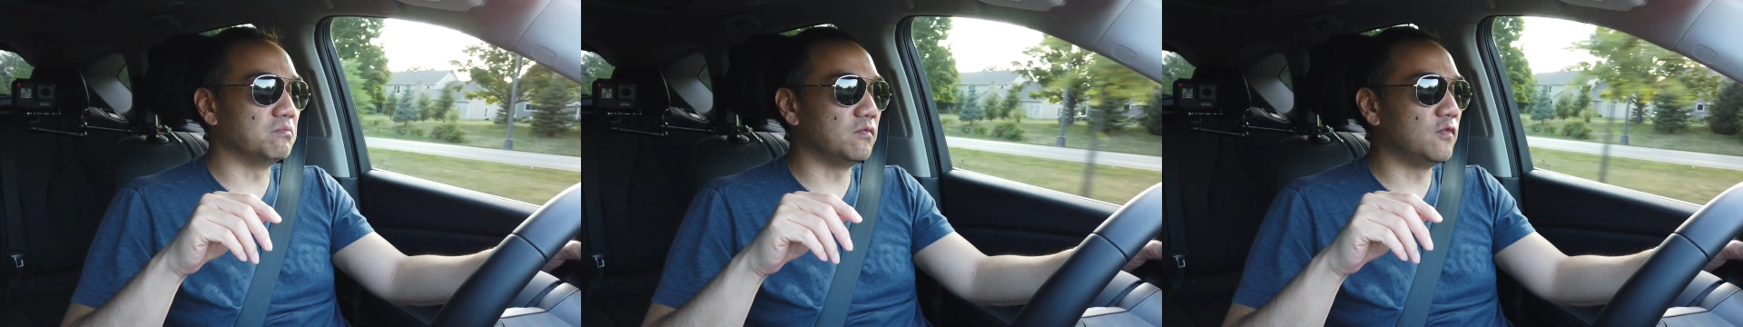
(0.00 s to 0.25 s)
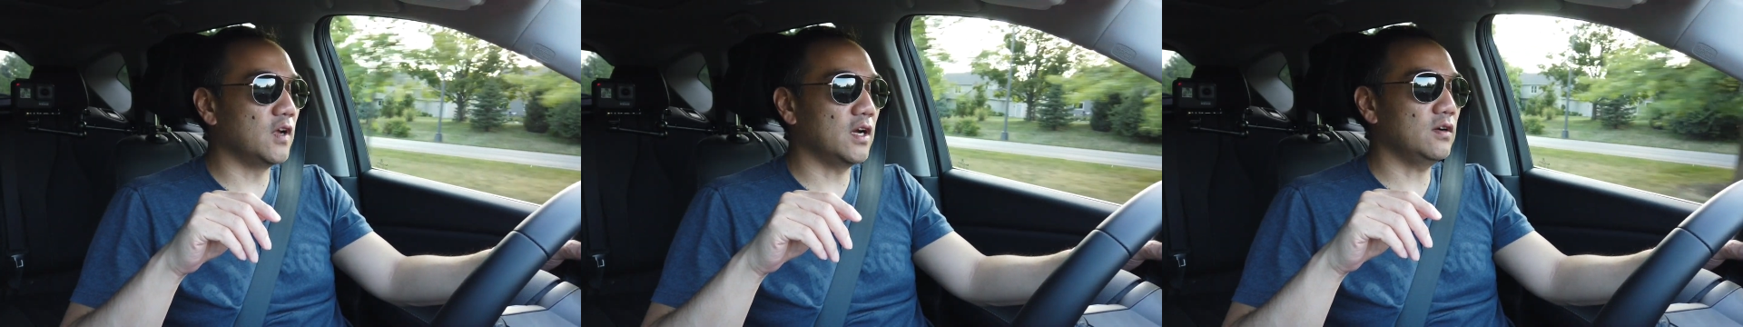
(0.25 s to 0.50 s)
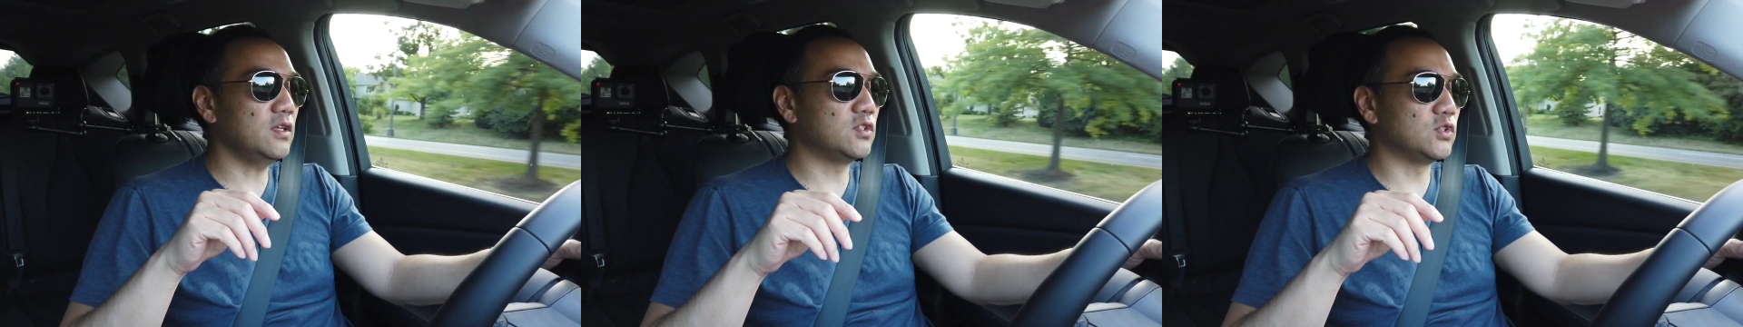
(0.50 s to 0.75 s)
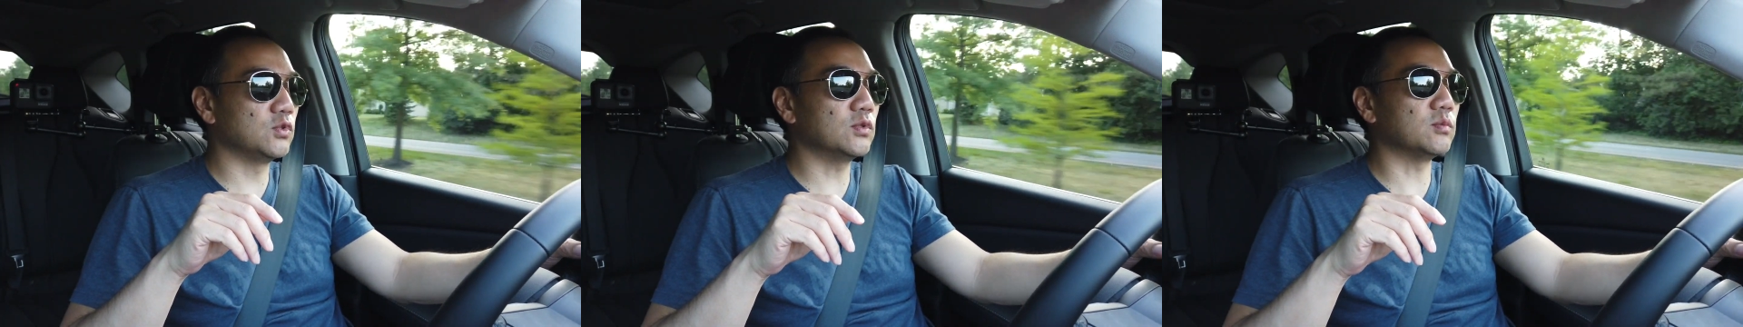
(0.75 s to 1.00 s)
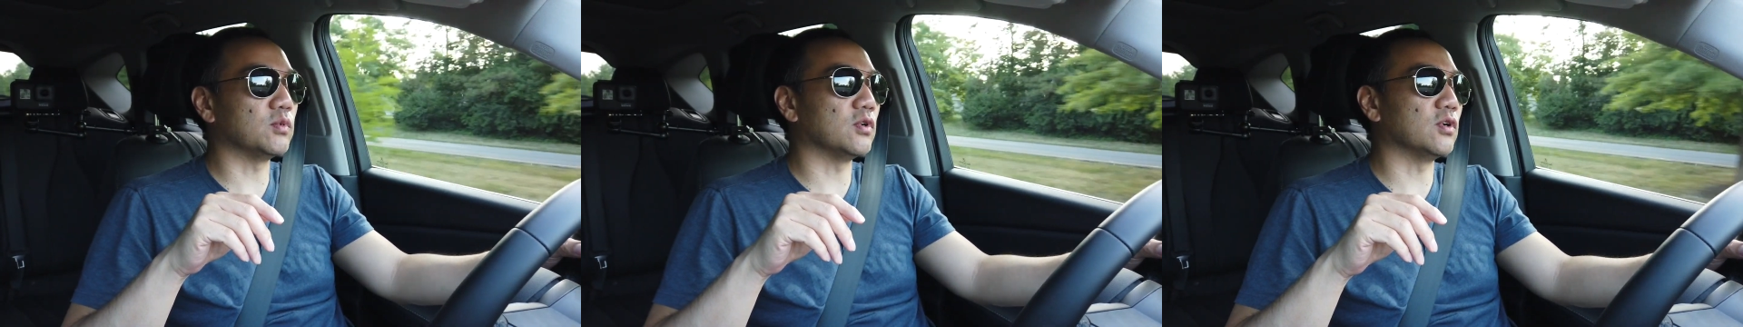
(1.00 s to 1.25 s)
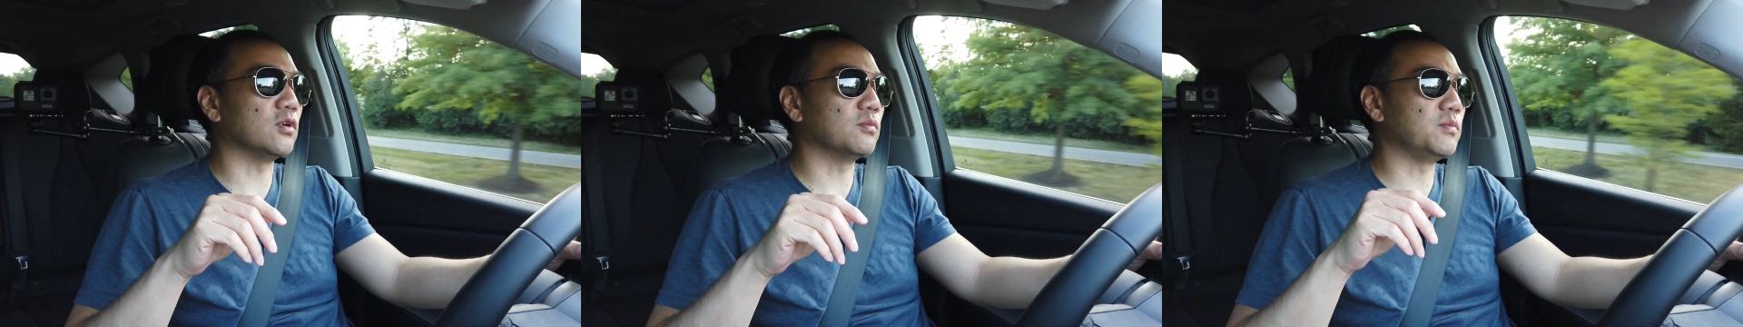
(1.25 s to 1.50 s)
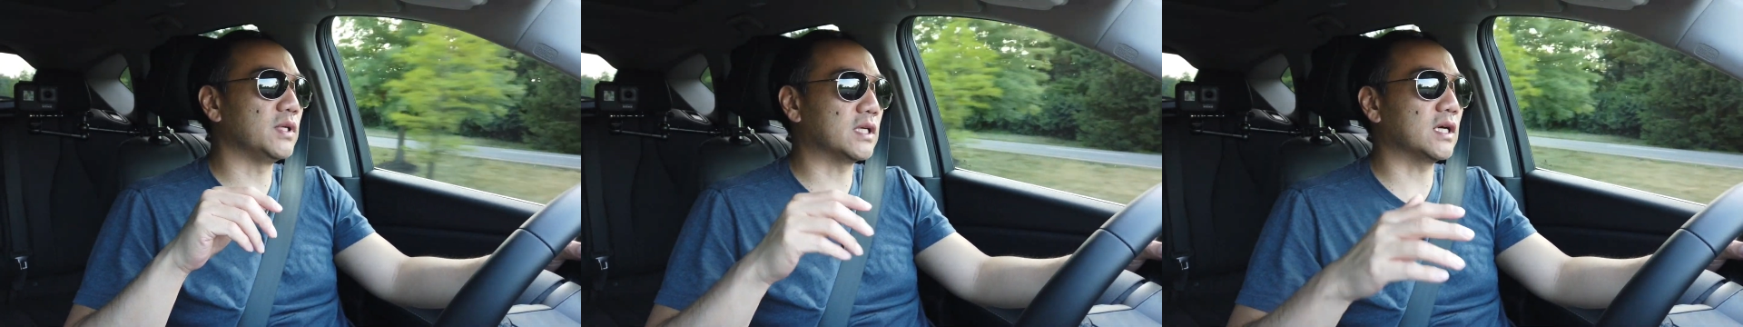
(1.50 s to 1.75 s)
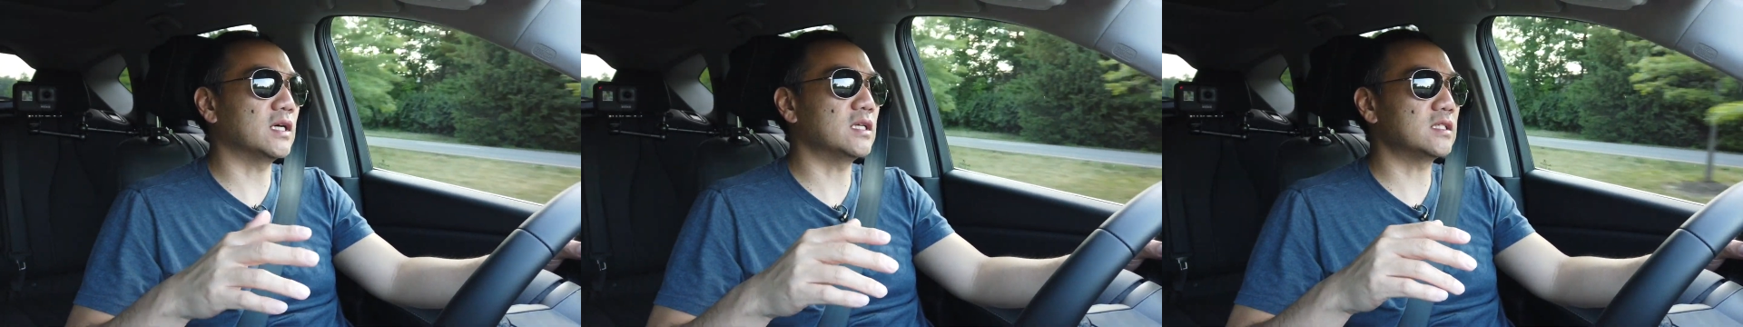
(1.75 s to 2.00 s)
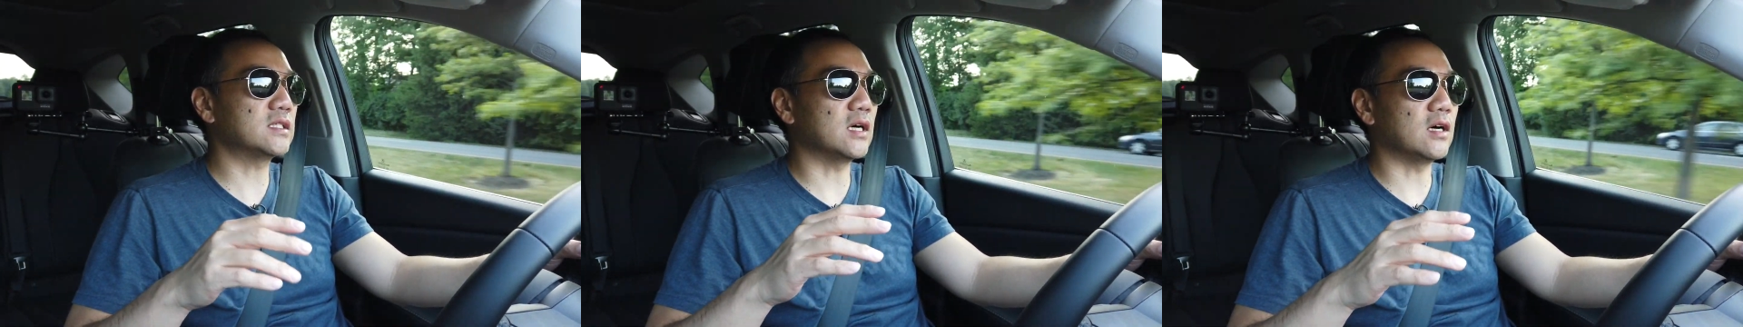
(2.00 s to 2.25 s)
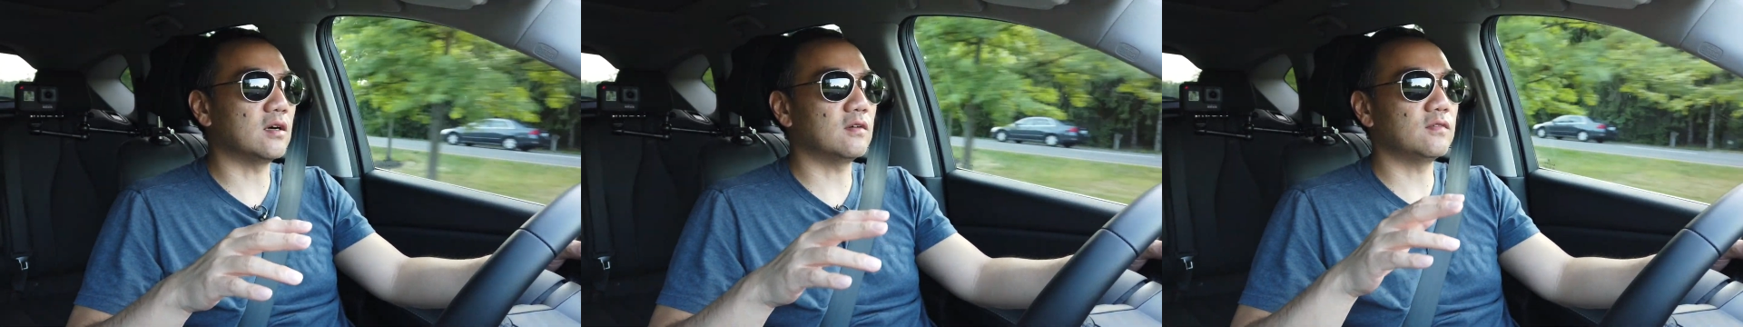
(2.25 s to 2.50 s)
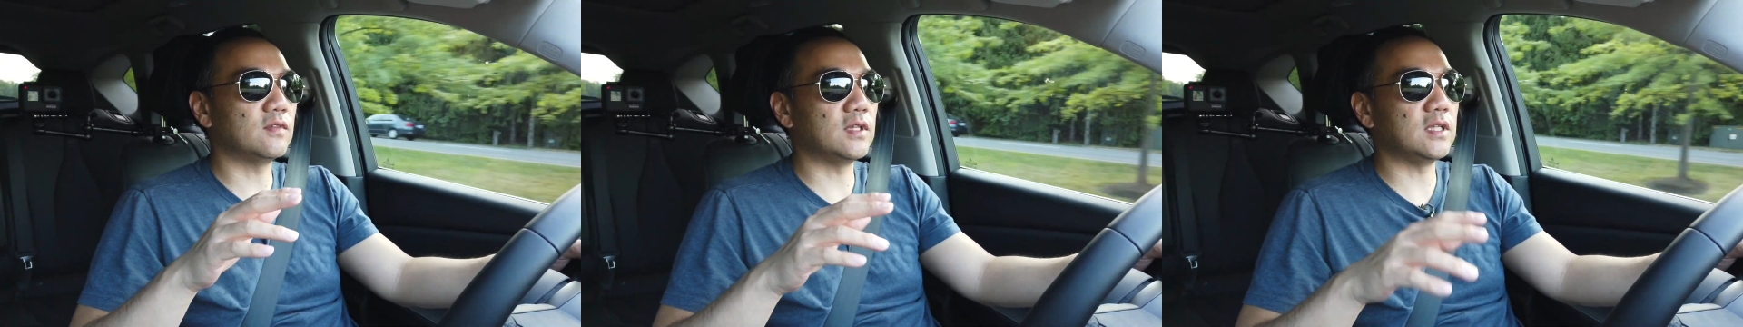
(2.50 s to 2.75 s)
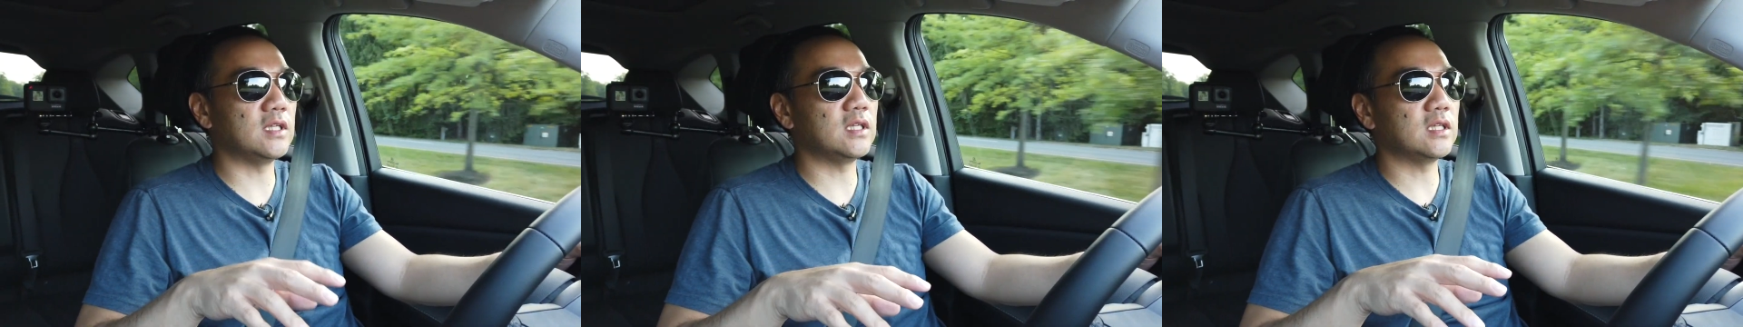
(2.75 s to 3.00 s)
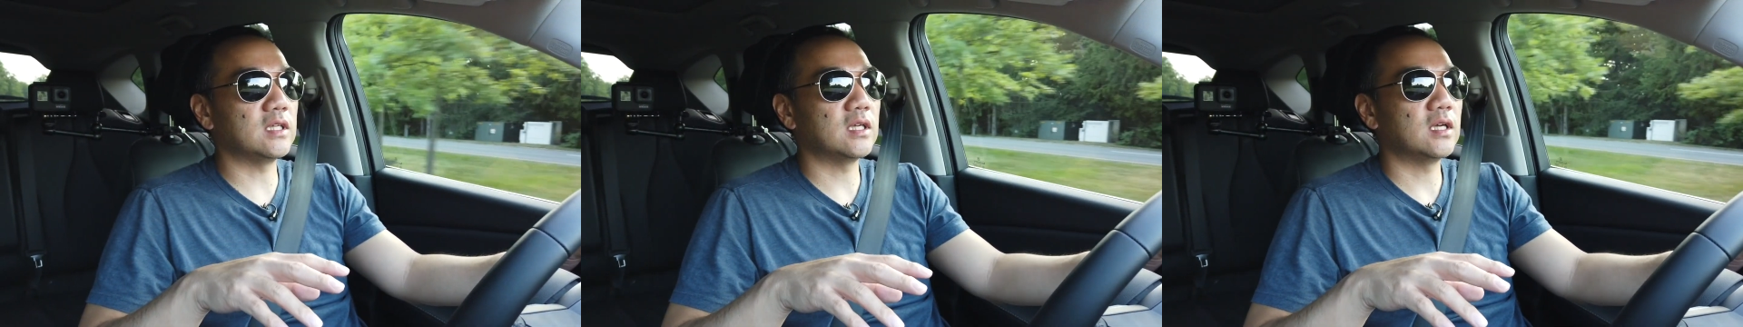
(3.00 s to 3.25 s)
very doable because of the